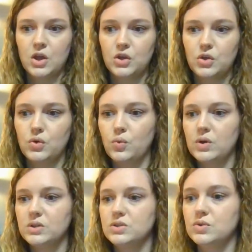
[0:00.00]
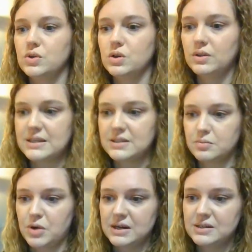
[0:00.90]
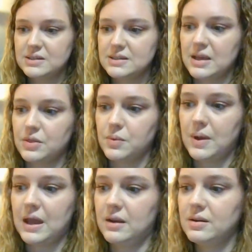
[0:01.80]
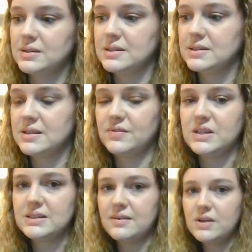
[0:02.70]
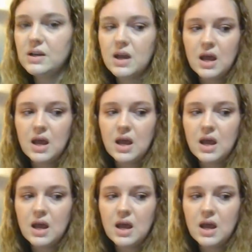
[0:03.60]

You will do your lesson practice, A through N, on 677,